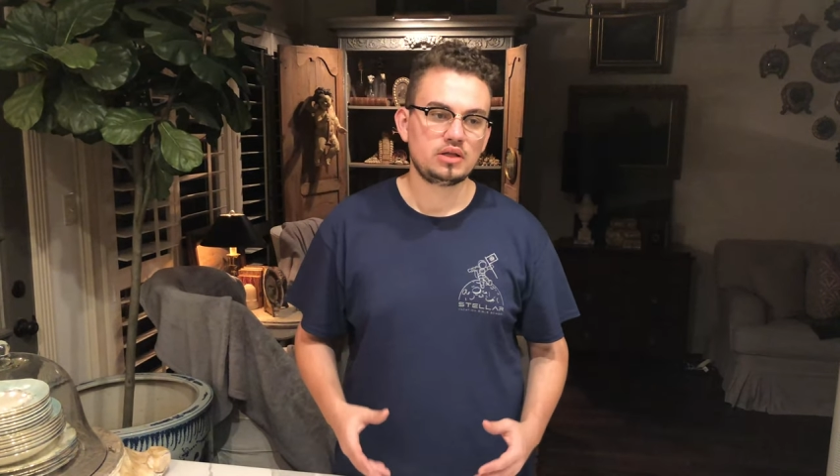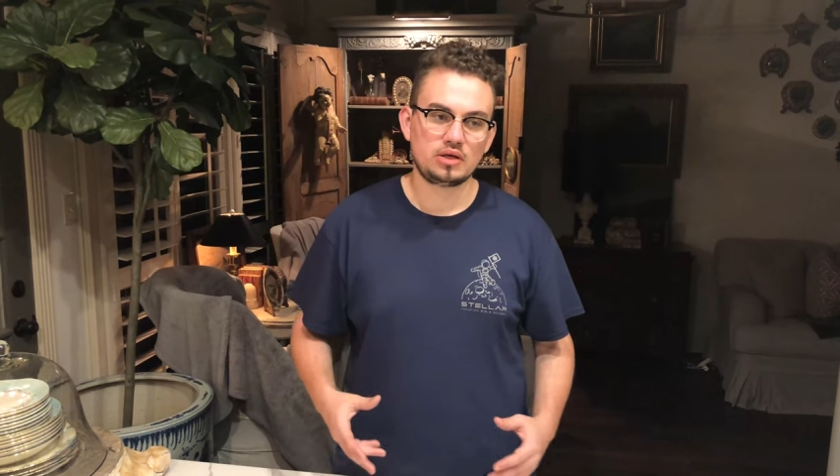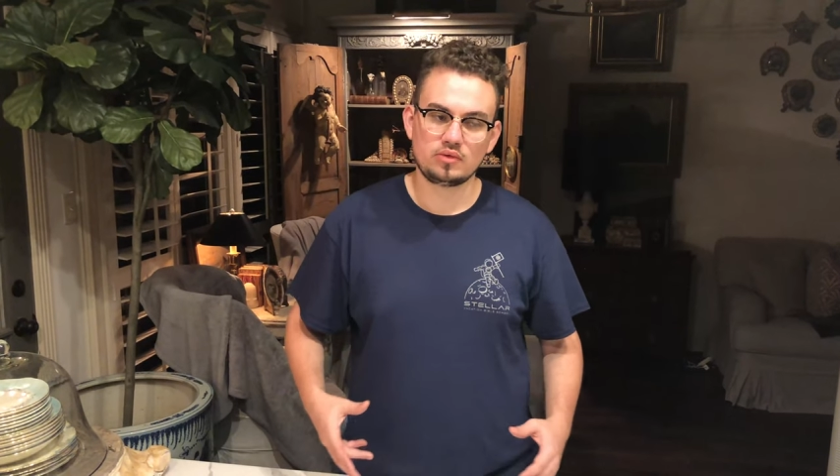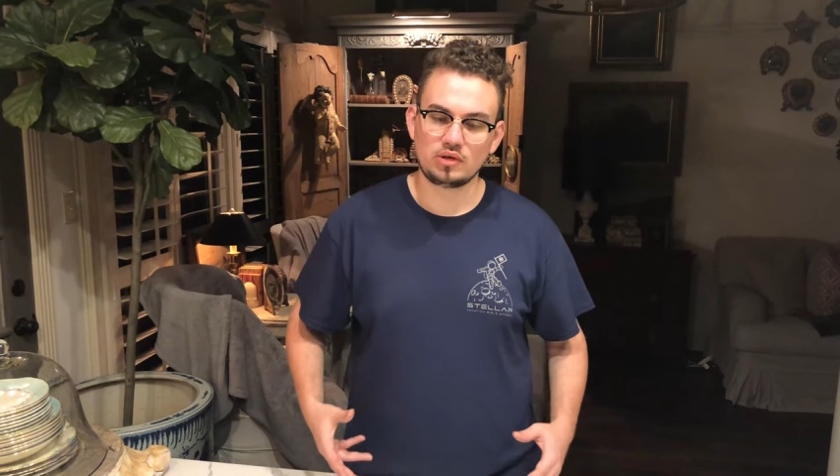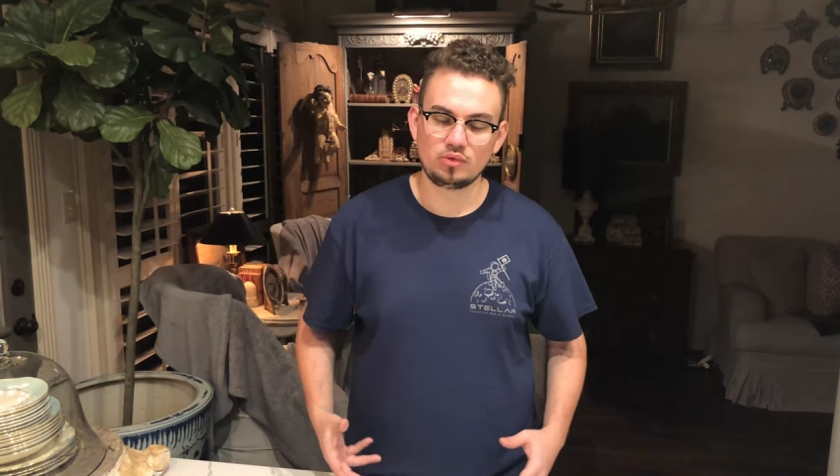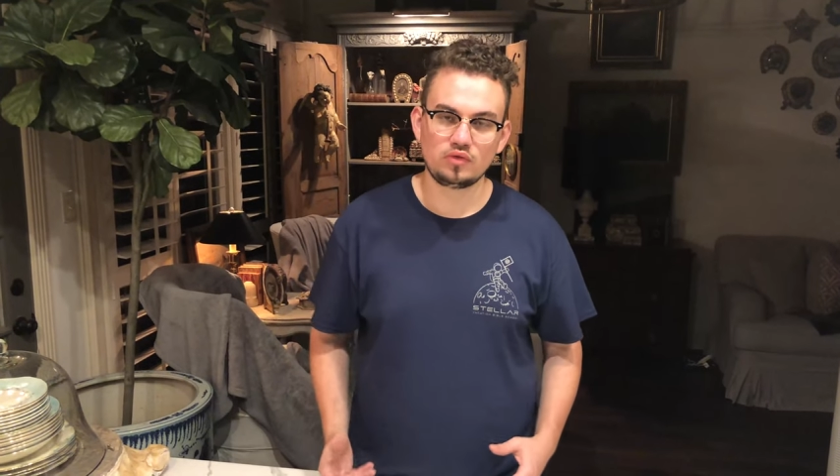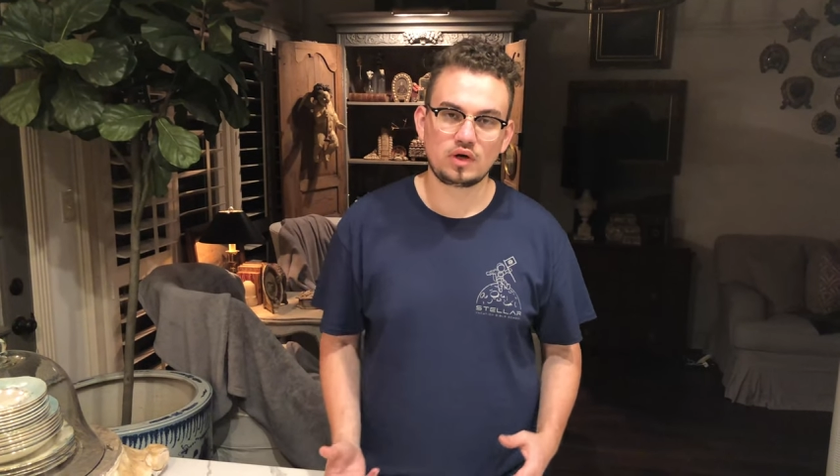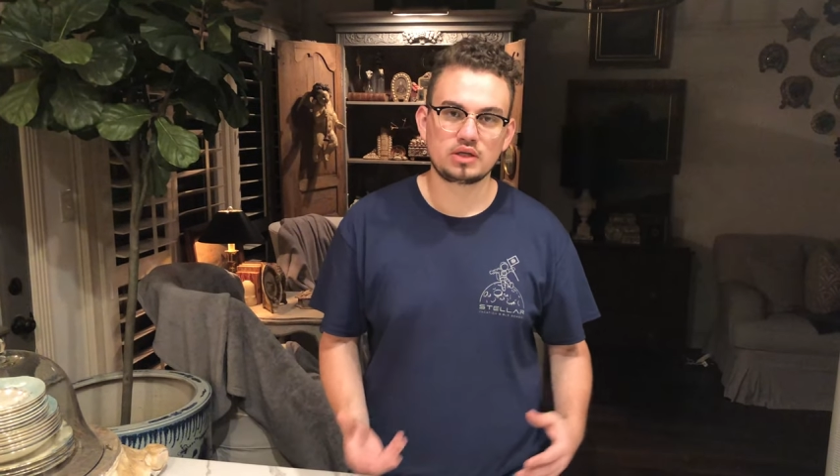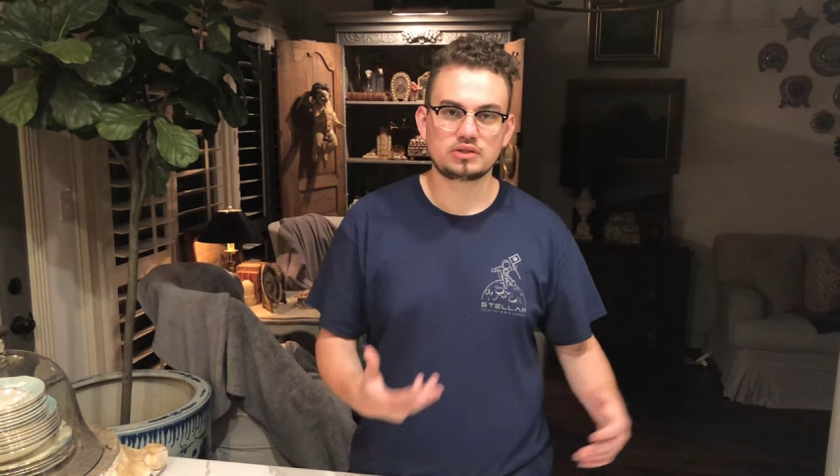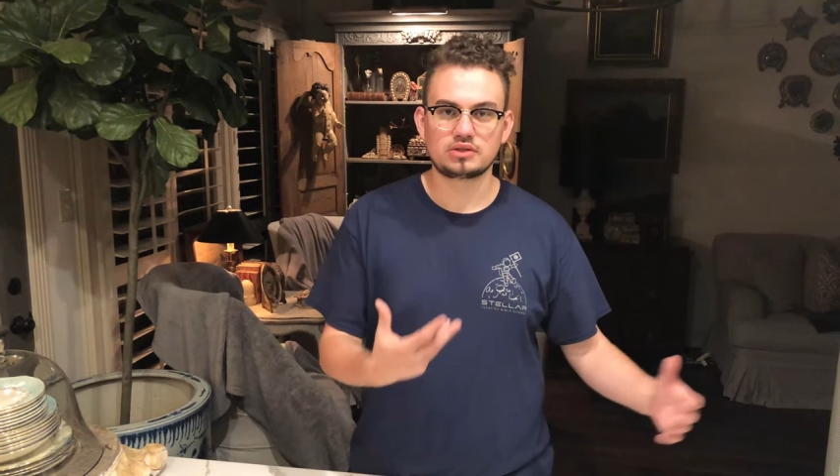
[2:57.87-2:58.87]
they want to move
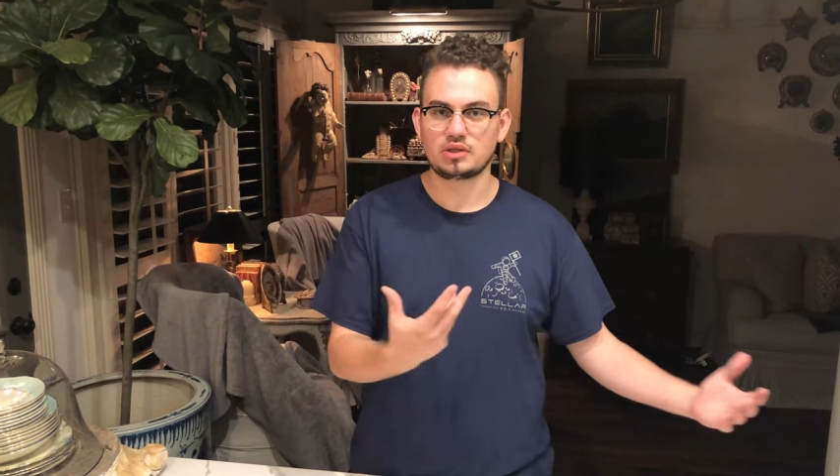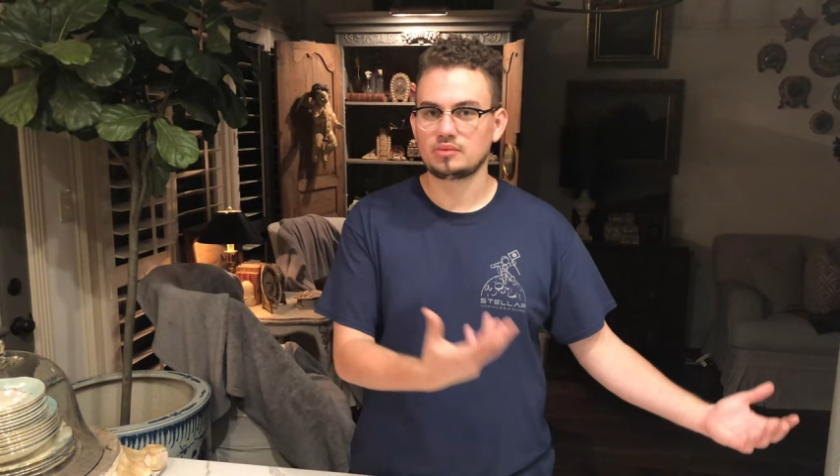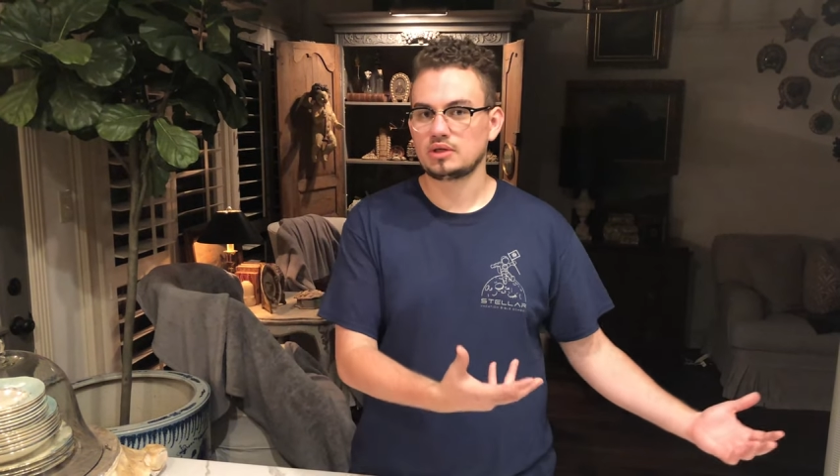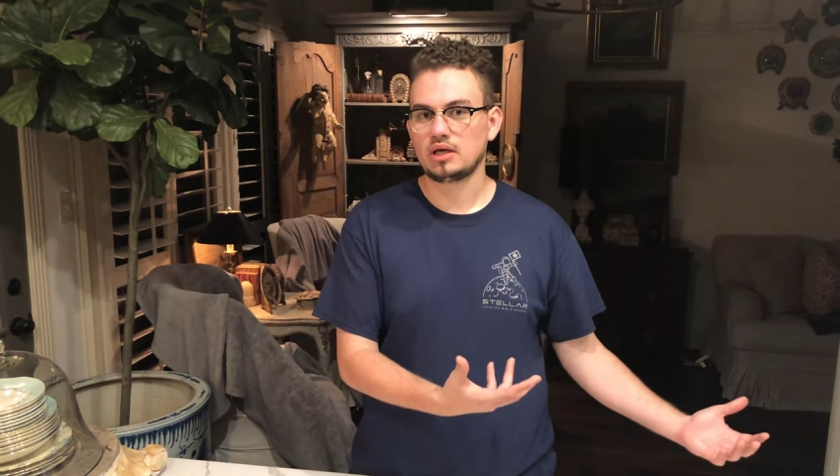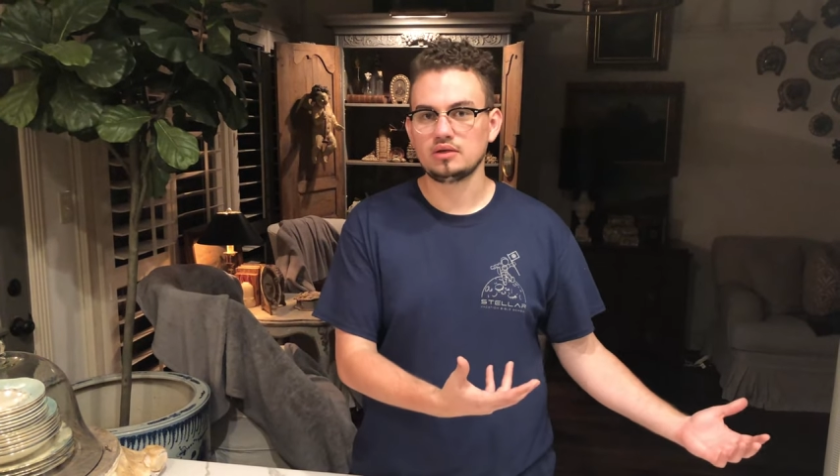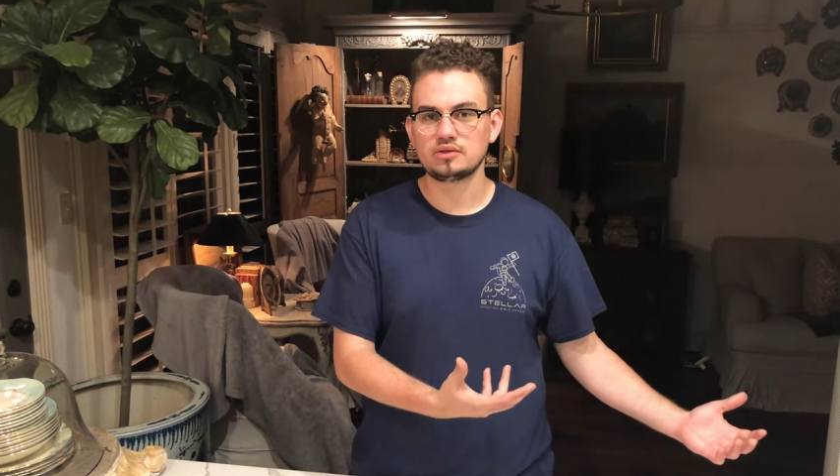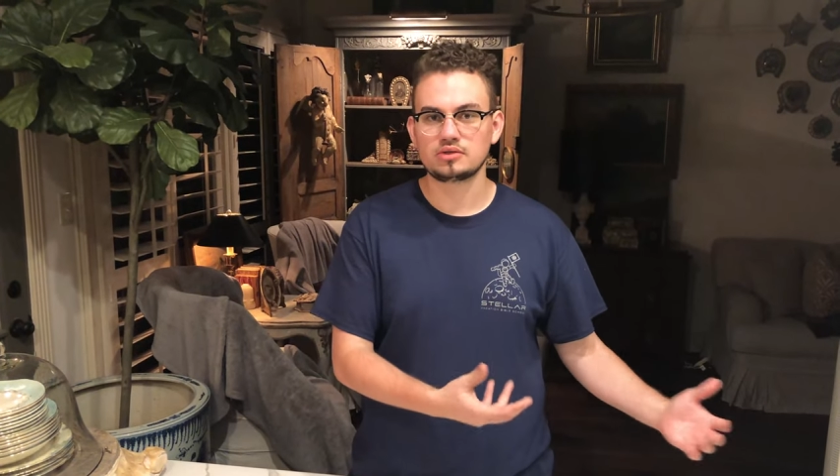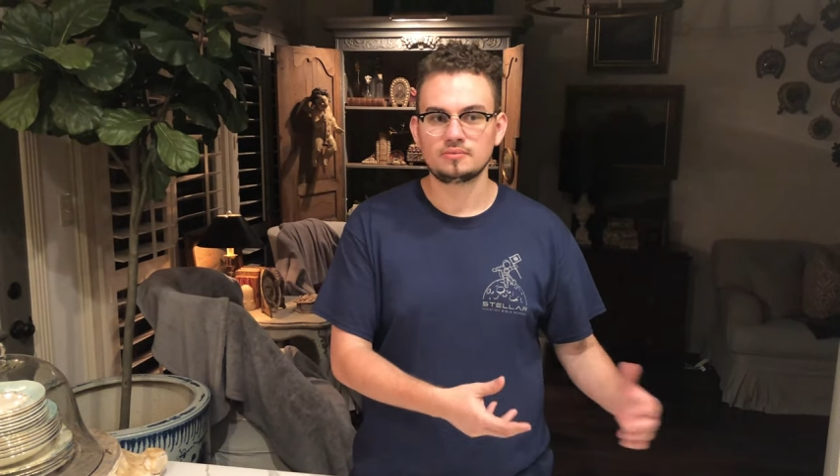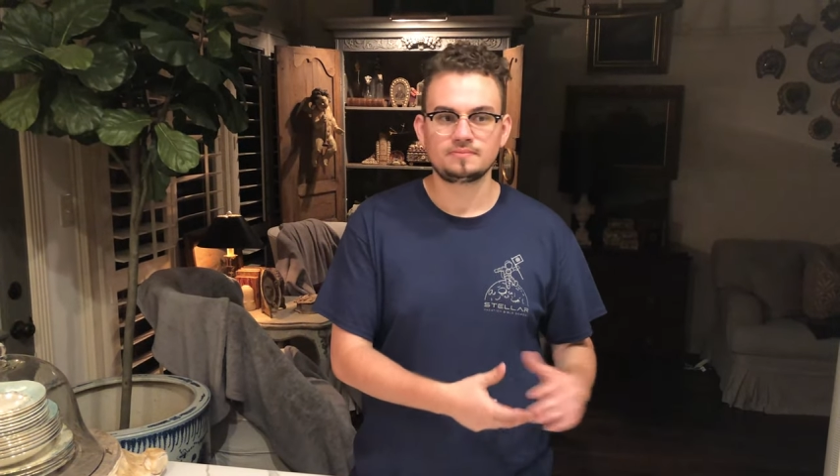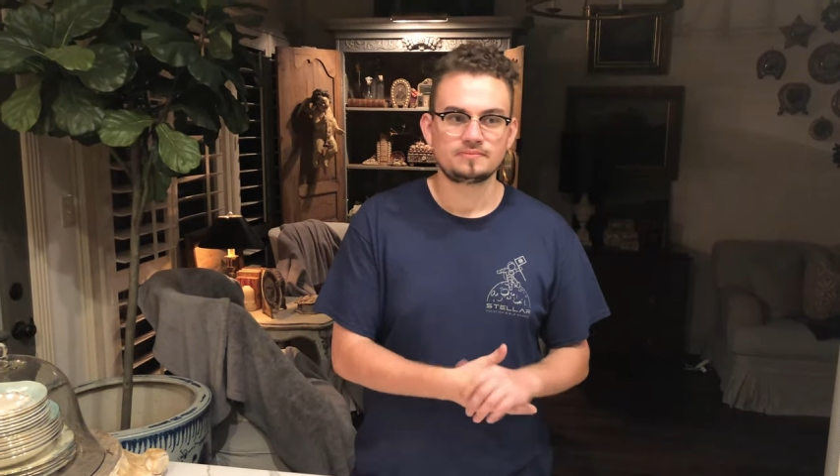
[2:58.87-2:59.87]
on to something else.